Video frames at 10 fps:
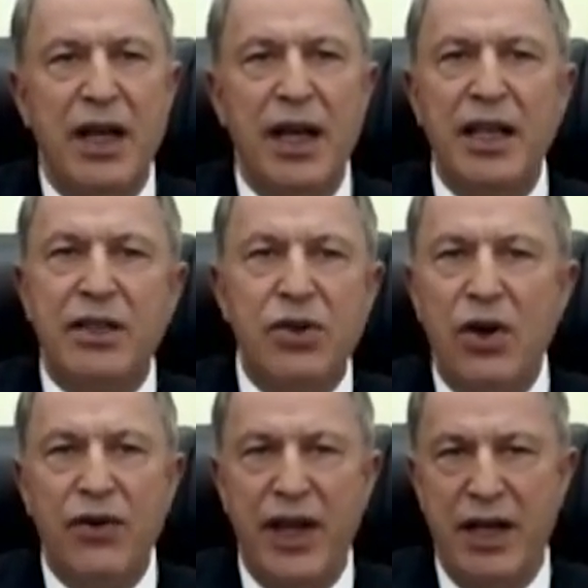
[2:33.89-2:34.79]
In
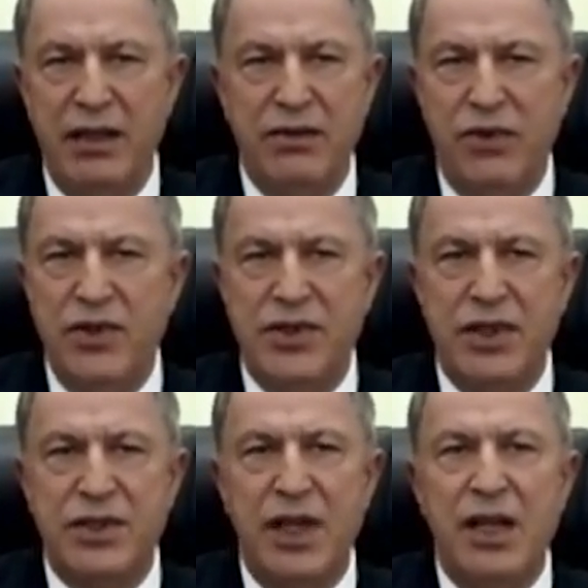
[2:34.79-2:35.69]
Korea, for
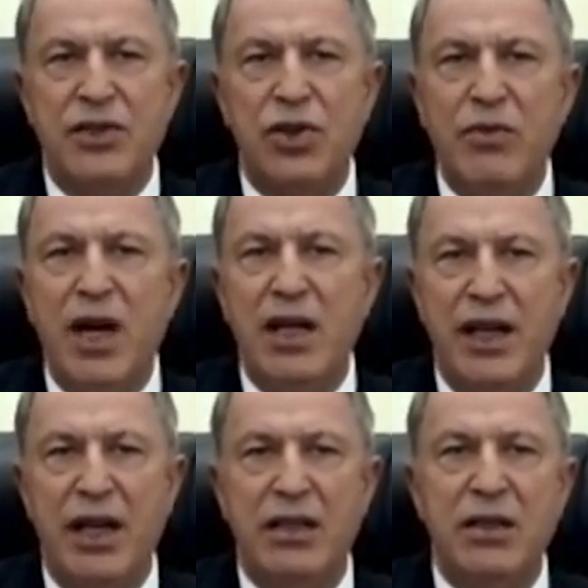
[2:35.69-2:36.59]
instance,
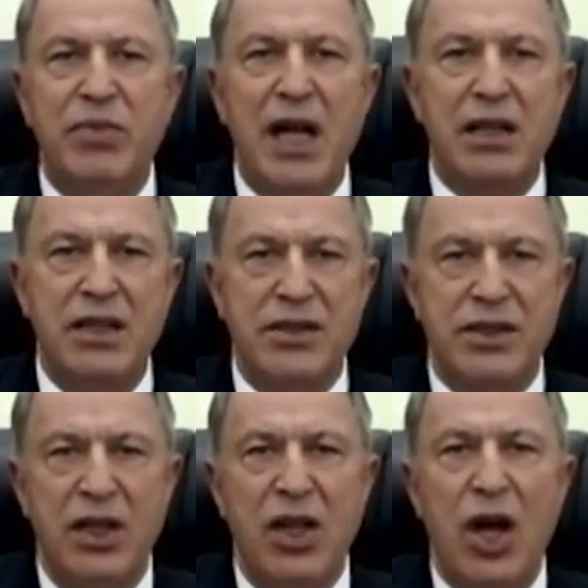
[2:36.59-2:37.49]
Somalia, the Balkans,
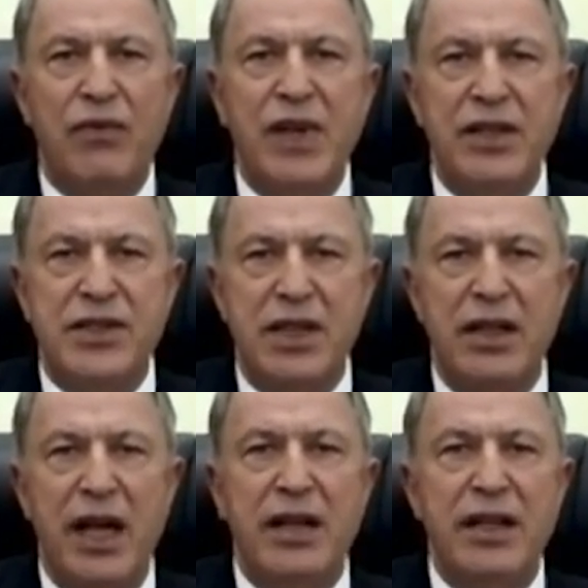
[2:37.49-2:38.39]
Afghanistan,
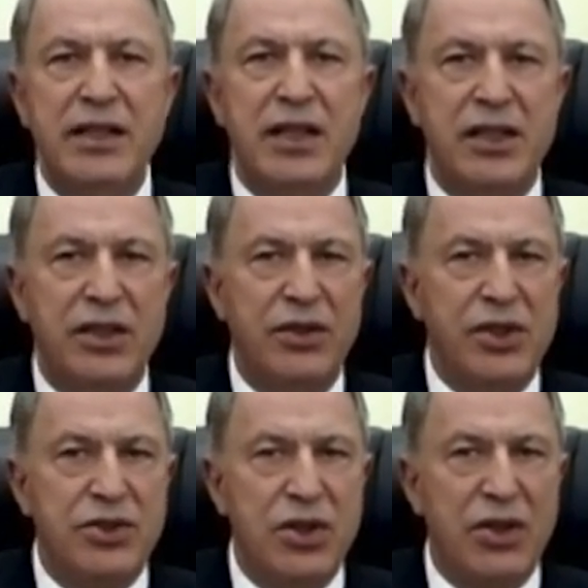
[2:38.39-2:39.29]
and in the other
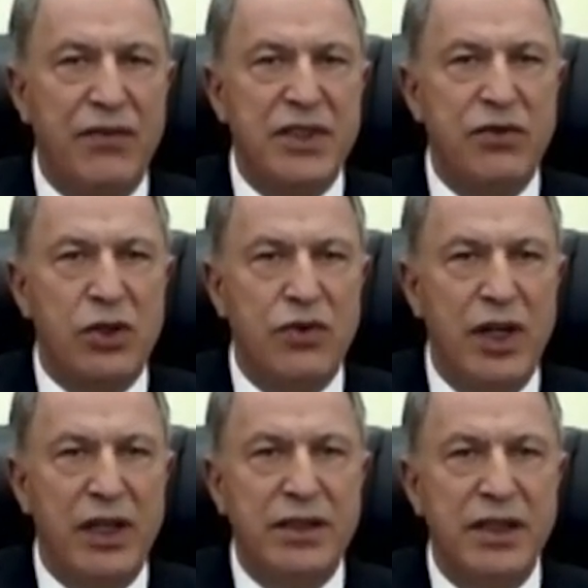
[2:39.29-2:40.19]
geographies worldwide,